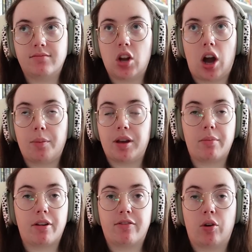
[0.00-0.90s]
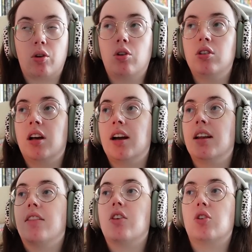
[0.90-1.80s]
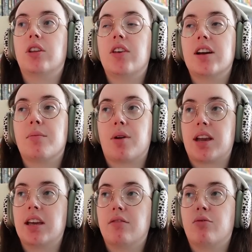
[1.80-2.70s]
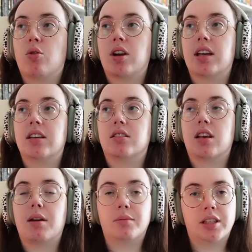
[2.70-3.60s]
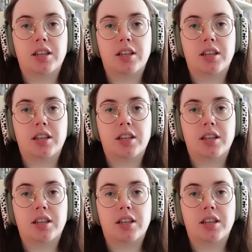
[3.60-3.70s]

not be on my phone a whole lot. The only thing I'm breaking it for is Emily